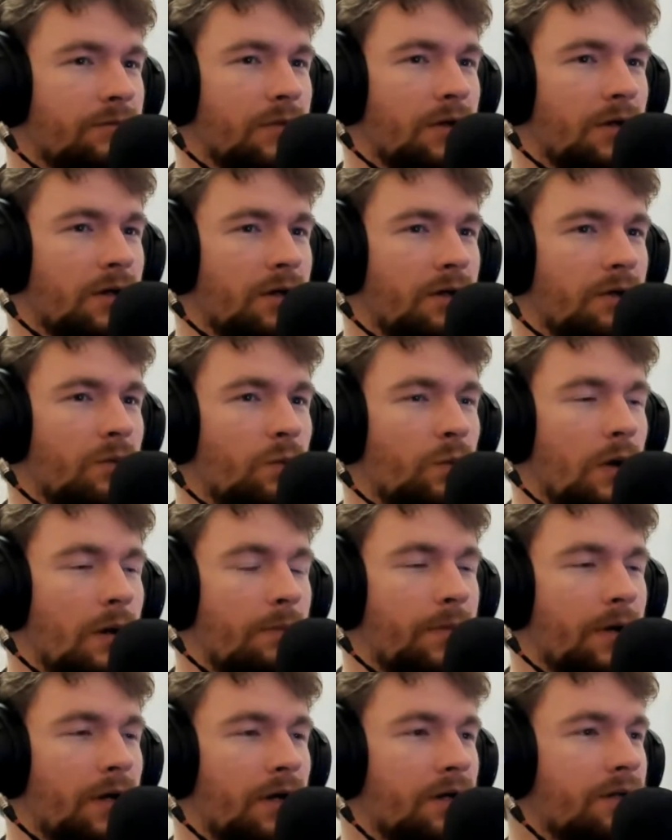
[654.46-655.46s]

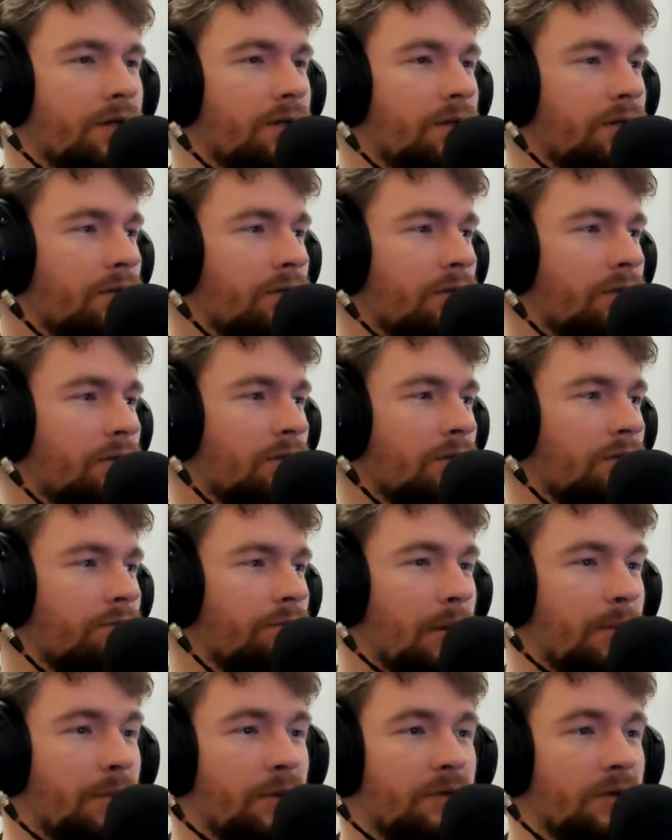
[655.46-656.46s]
Webpack,
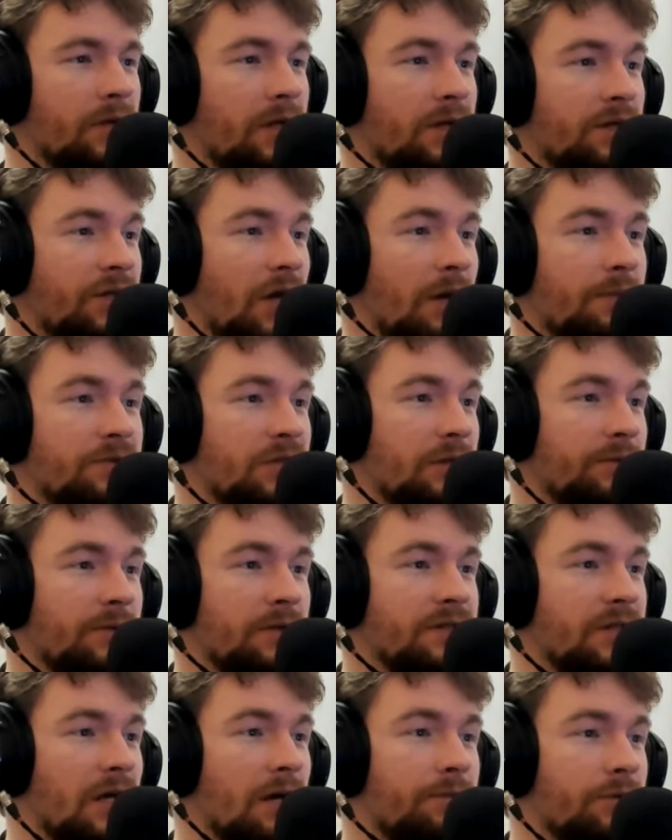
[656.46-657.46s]
maybe even like TypeScript
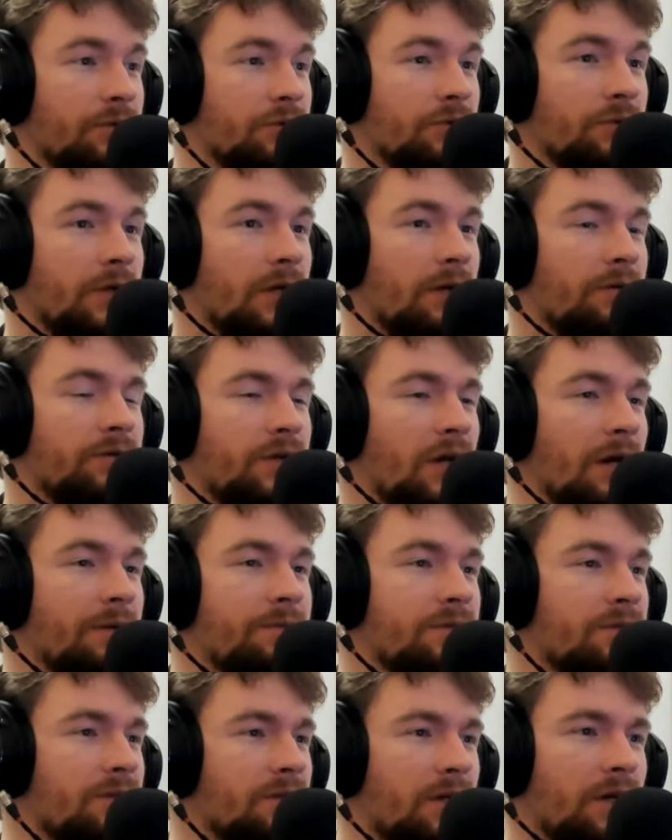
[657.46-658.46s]
example, so you have
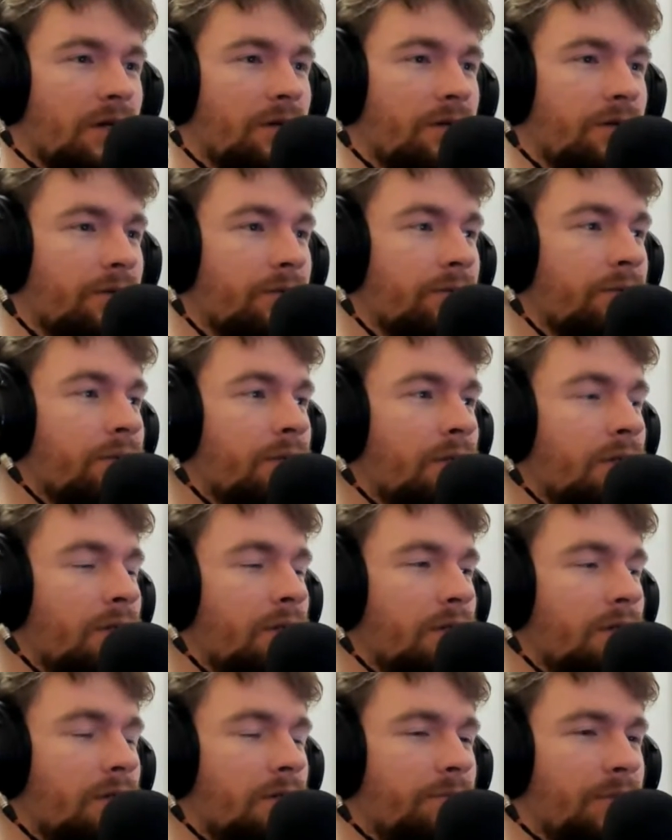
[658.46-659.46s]
types. I don't know,
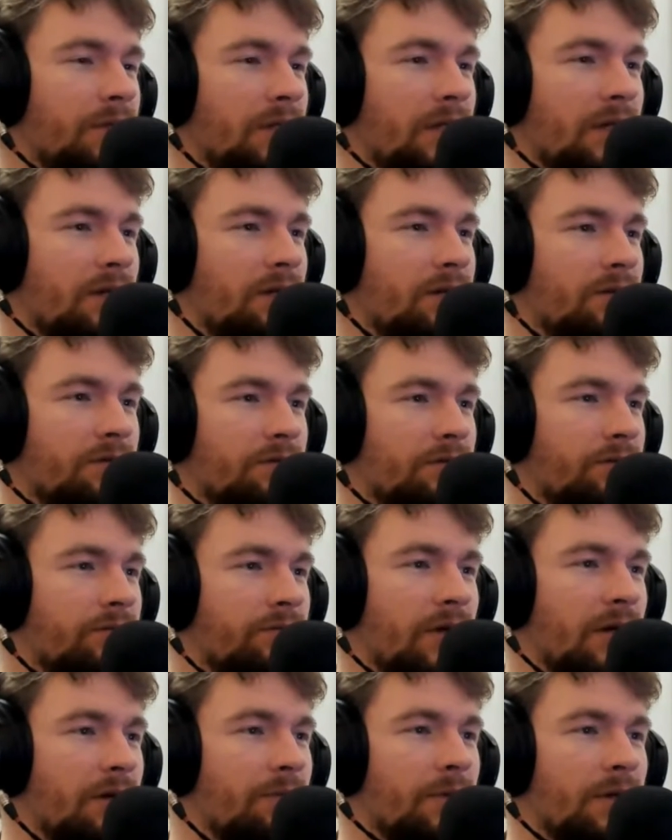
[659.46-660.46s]
but like
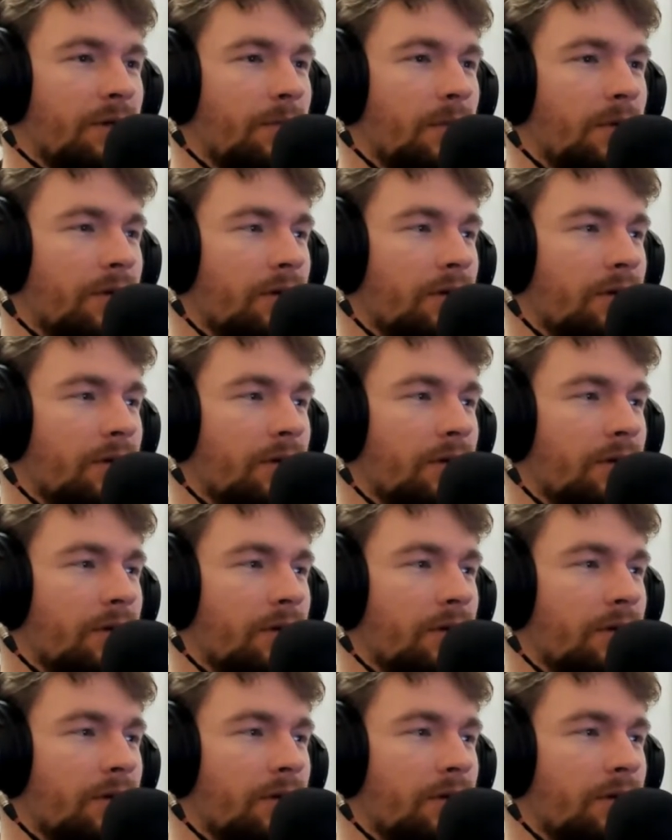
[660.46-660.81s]
very minimal